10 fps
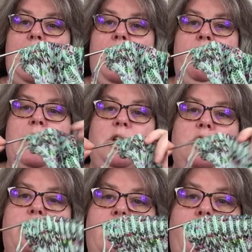then you
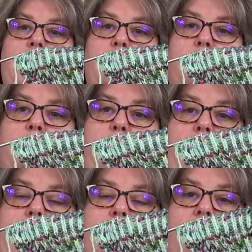do an I-cord
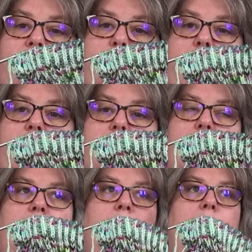bind off
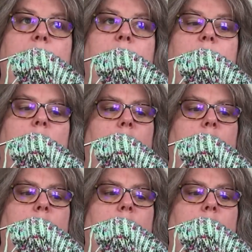in a